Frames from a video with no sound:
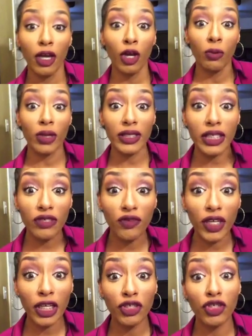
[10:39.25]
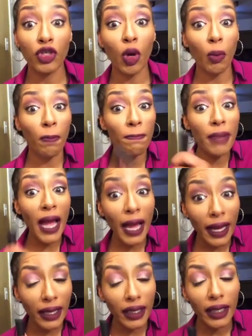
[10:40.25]
Once it's finished, you go
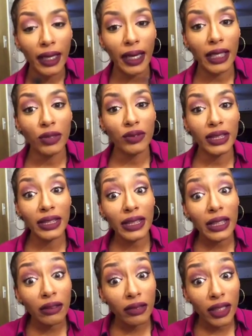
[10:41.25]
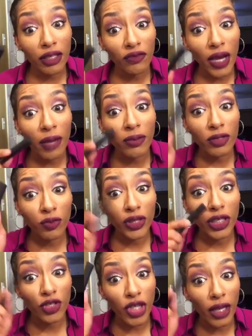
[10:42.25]
back and you seal in the fibers with
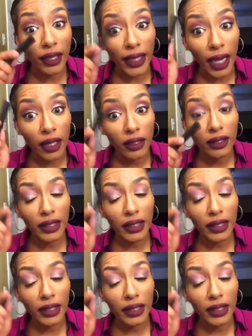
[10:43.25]
the gel again.